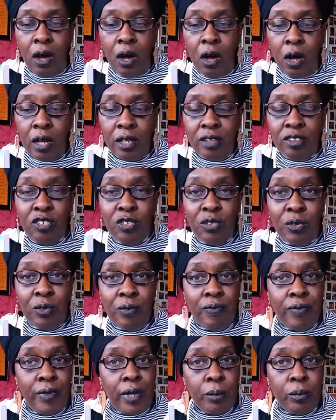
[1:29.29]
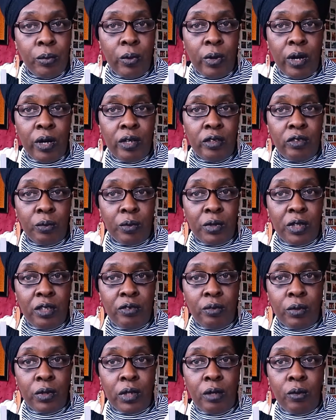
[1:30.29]
On to February
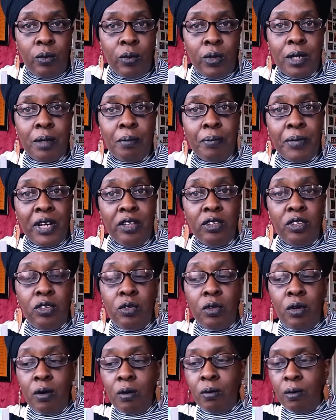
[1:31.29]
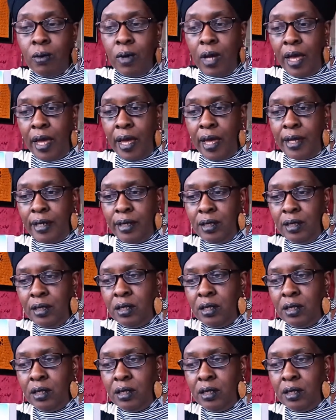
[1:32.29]
2021. But you know what?